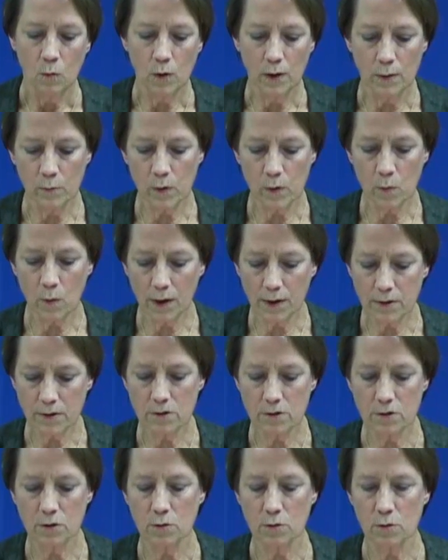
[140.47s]
What we want
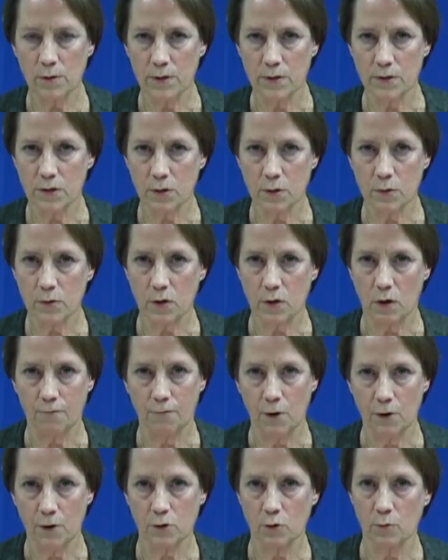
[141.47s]
to do is use
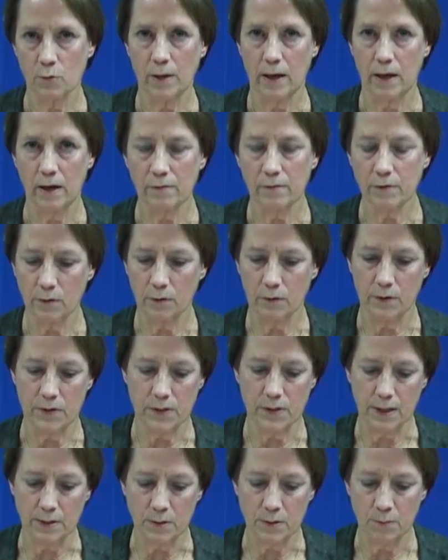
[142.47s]
our functional behavioral
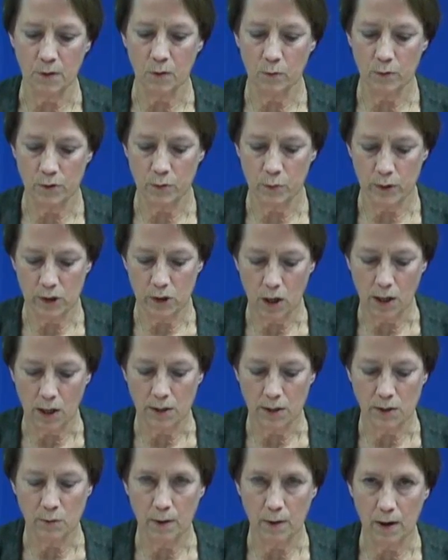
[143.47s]
assessment, which we
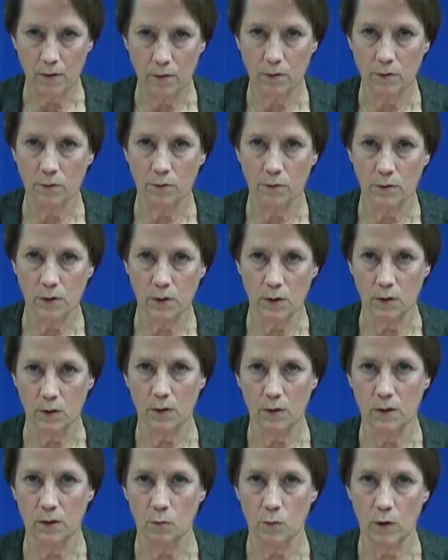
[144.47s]
talked about
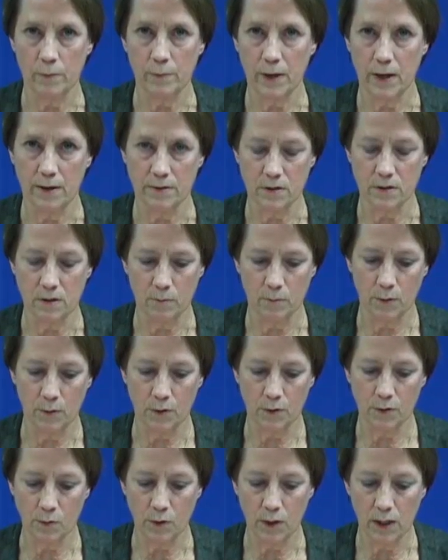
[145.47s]
earlier in webcast
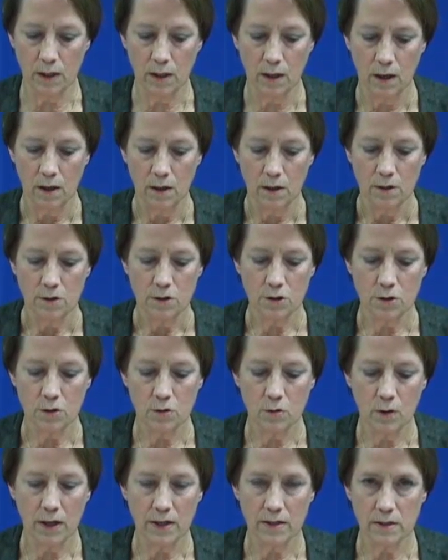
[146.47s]
number 3,
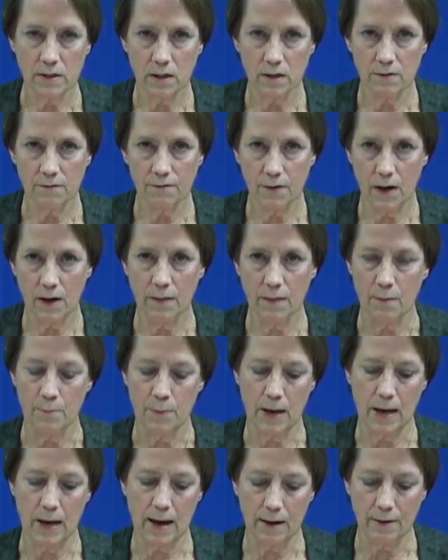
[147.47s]
to identify
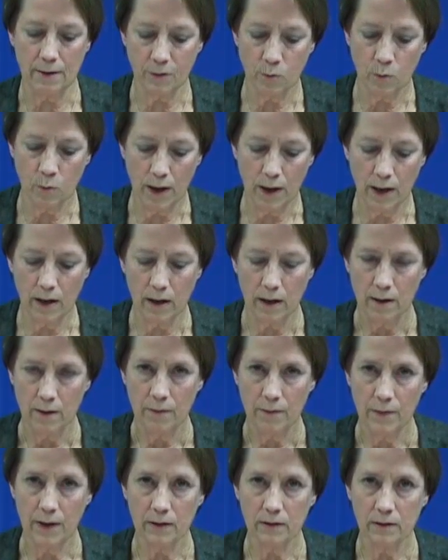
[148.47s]
the pathway
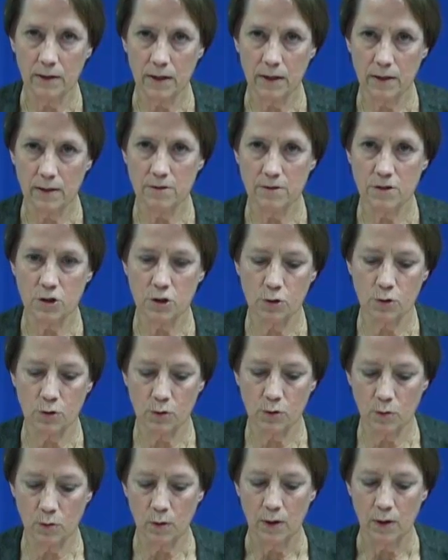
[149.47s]
that leads
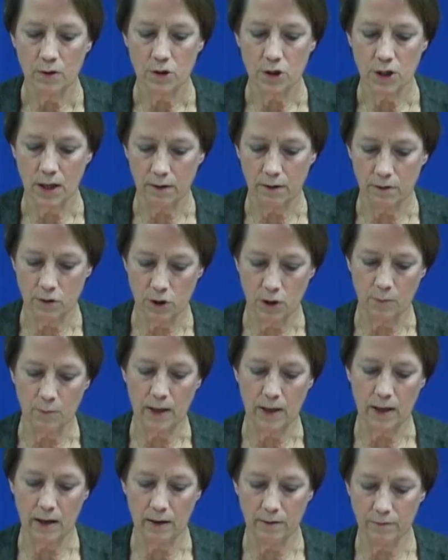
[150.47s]
to
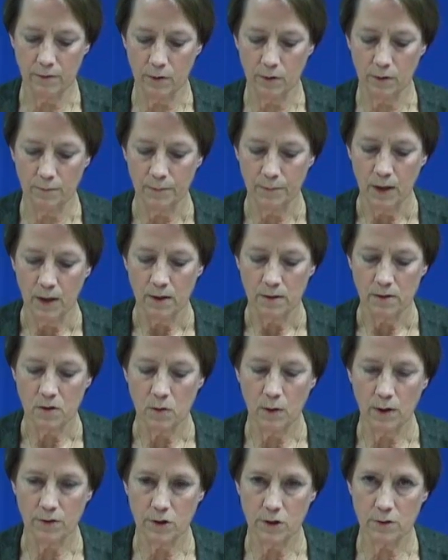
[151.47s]
challenging behavior.
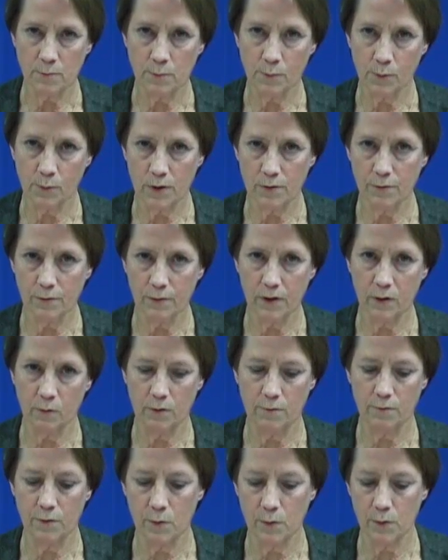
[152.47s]
So I'll just briefly
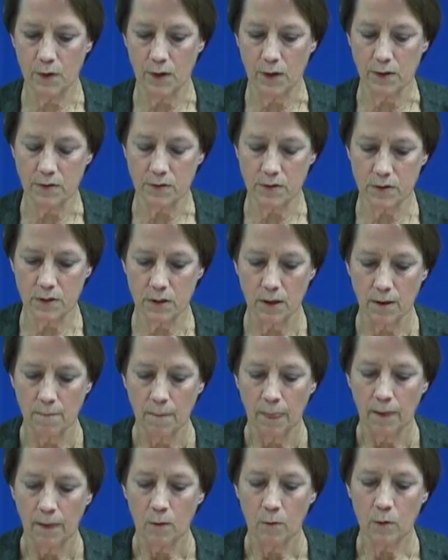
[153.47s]
review this.
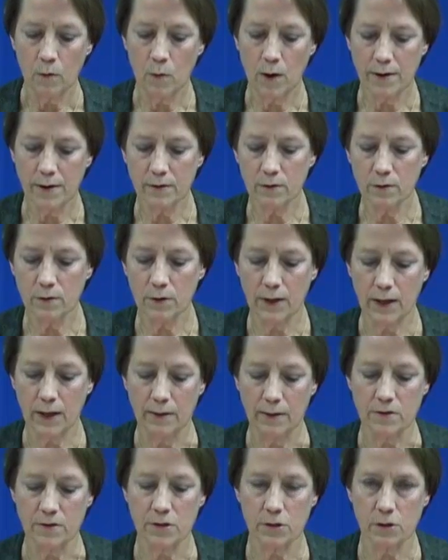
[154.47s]
We want to look
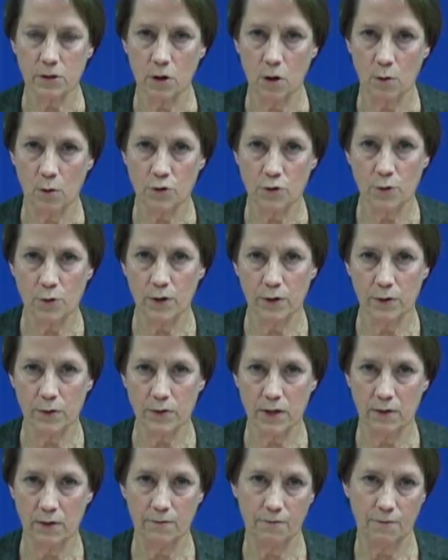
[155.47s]
at slow
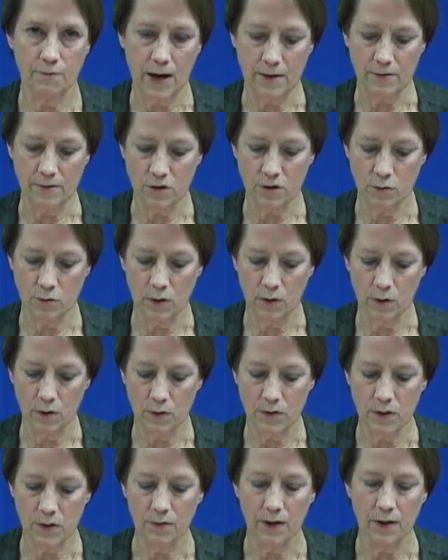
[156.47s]
triggers and fast
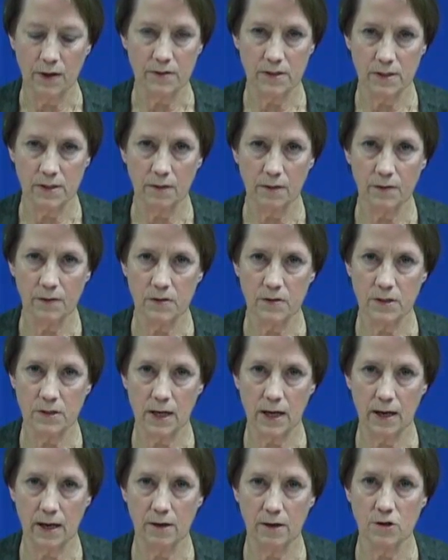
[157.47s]
triggers that set the
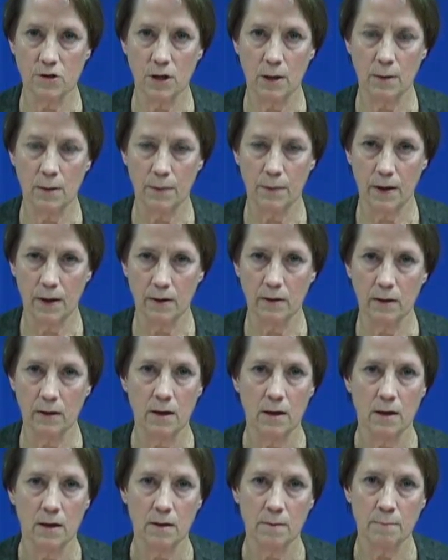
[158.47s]
stage and
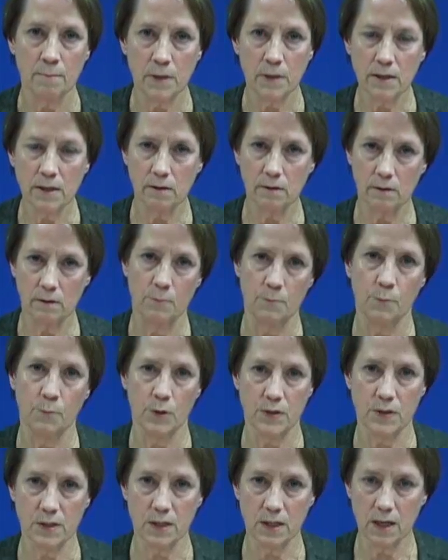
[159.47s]
then immediately
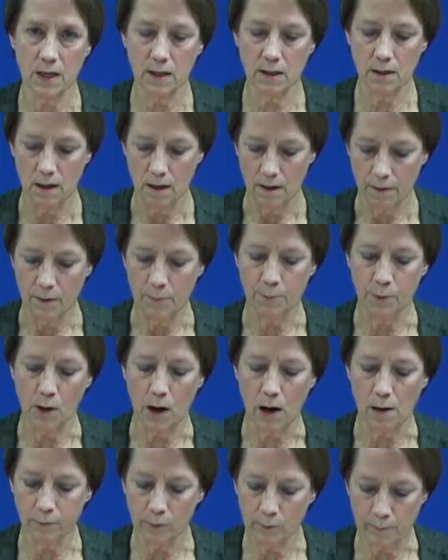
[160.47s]
precede the
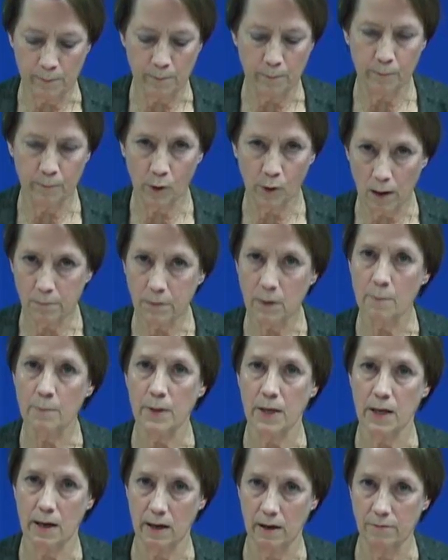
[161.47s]

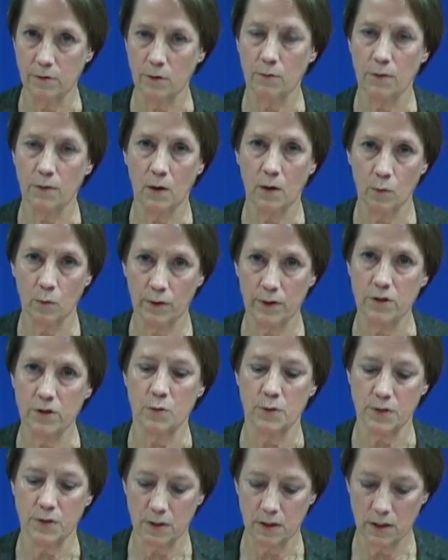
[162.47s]
problem behavior that we're
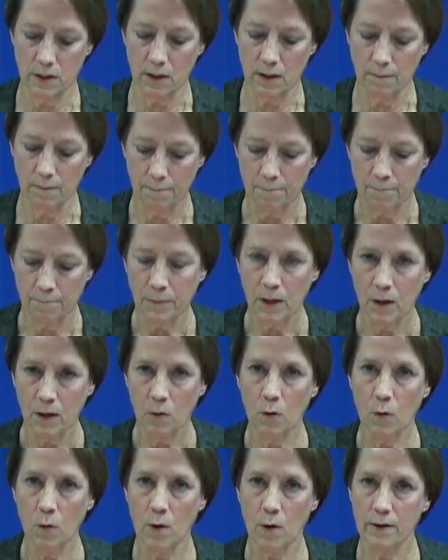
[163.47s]
interested in.
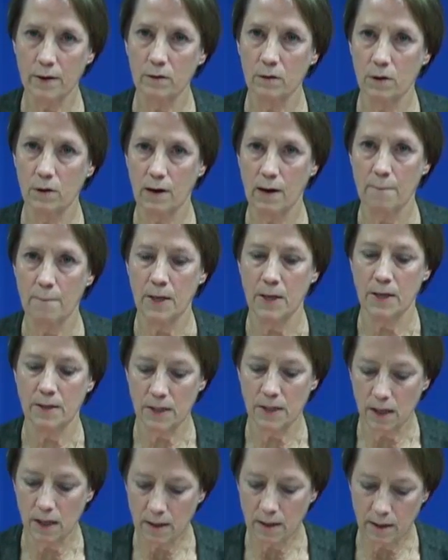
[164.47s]
We want to look at
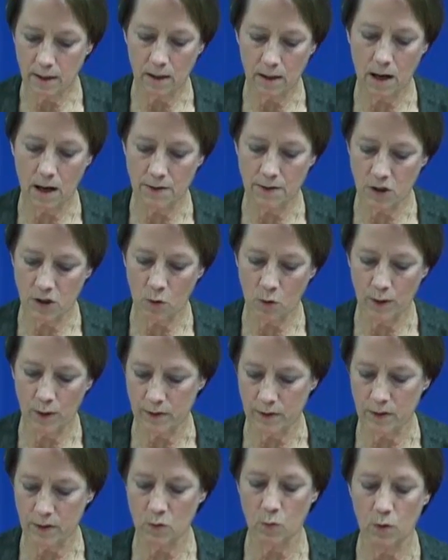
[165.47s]
maintaining
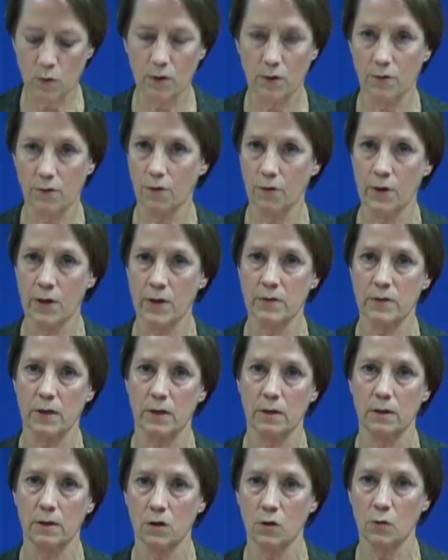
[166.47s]
consequences. What are the things
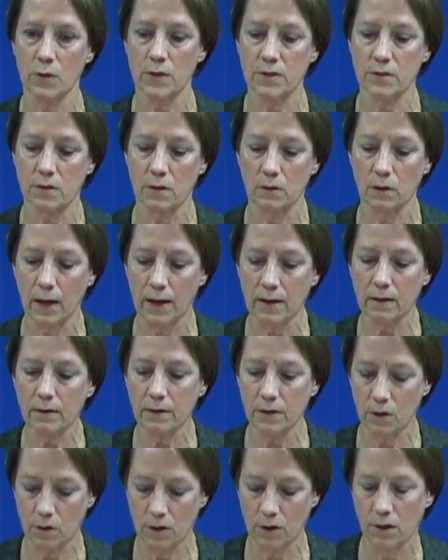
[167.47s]
that increase the
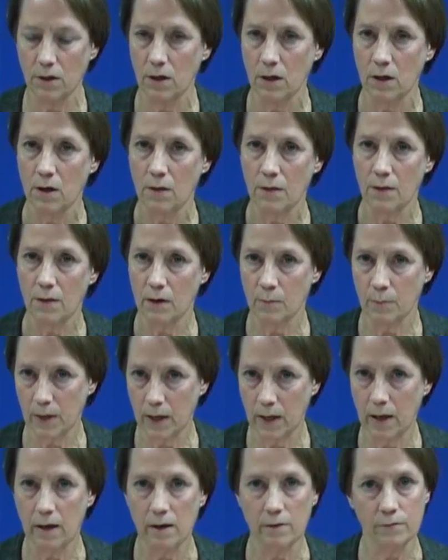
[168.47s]
likelihood that a
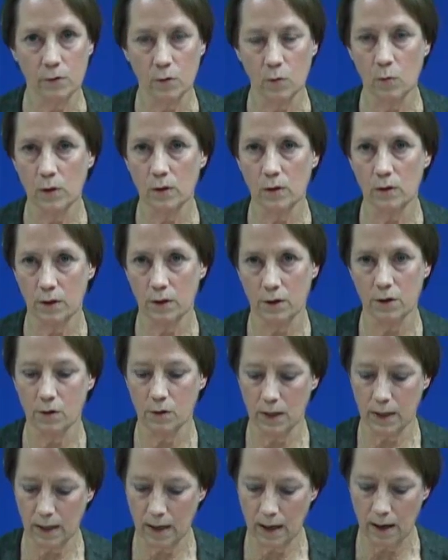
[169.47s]
behavior will
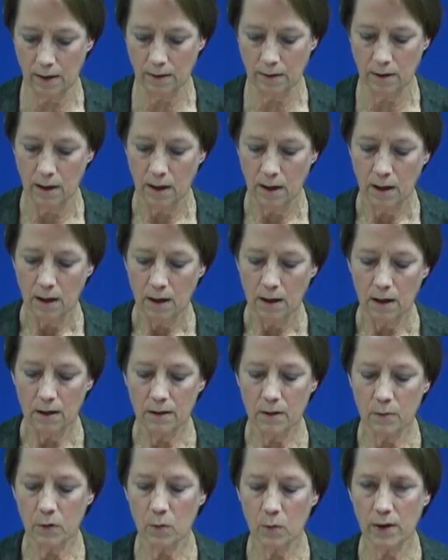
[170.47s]
occur again?
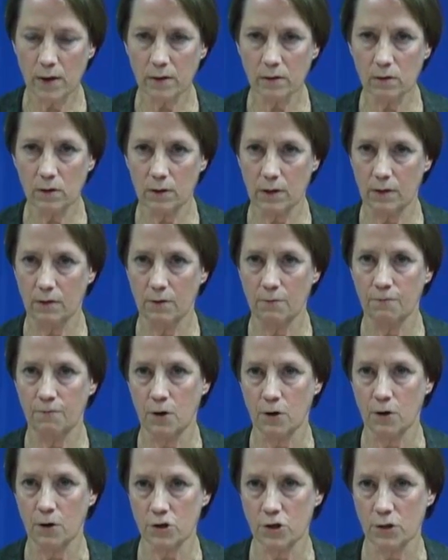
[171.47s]
And then we want to look at the
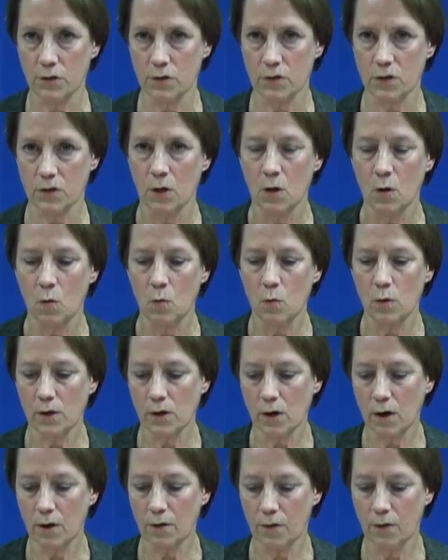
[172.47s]
functions.
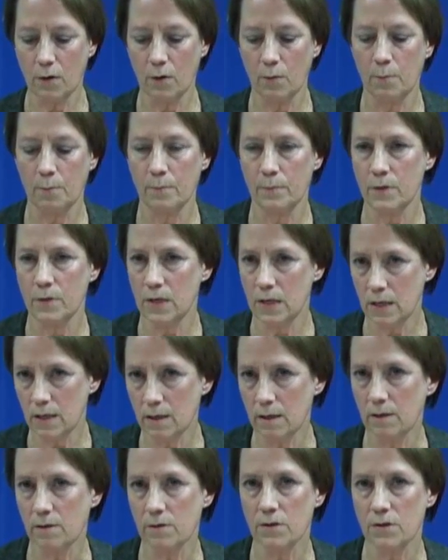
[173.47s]
What are the
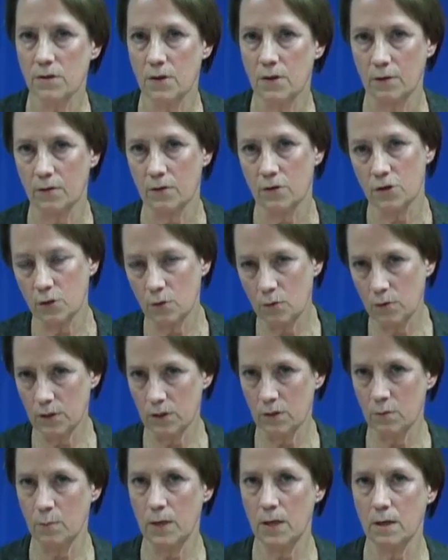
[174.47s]
needs that the
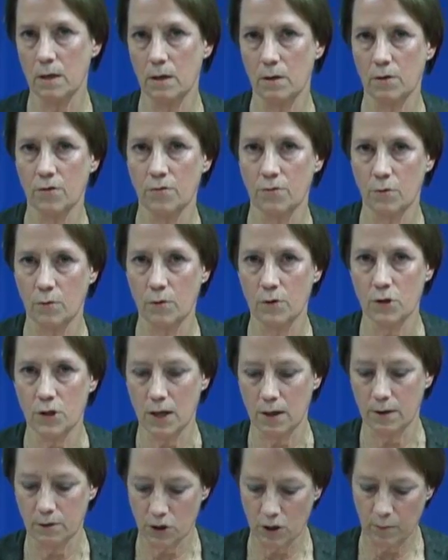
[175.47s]
student is meeting through the
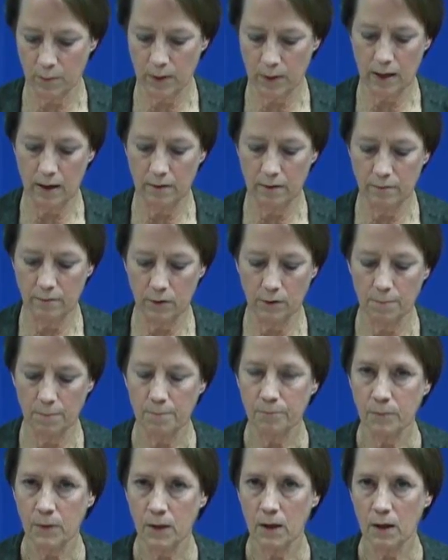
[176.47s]
challenging behavior?